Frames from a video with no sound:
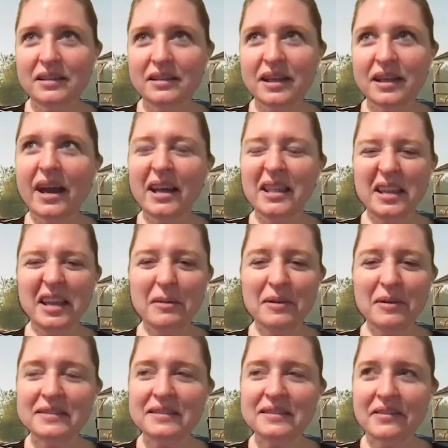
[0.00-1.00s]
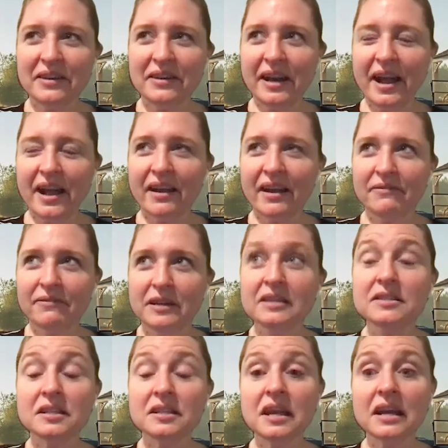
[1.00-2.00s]
yeah, I think I'm at a seven and a half
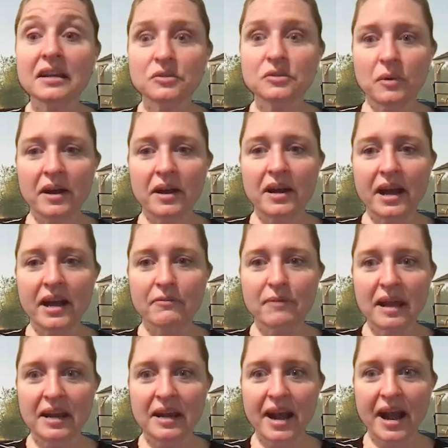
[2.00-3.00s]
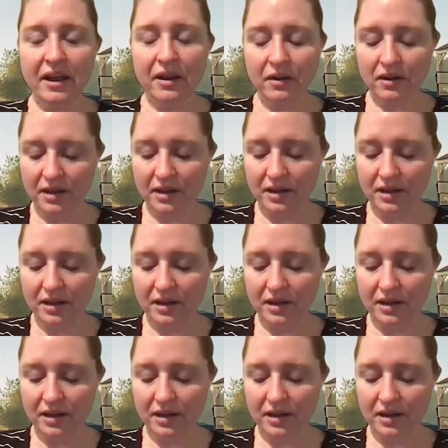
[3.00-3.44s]
because the next one I rated higher.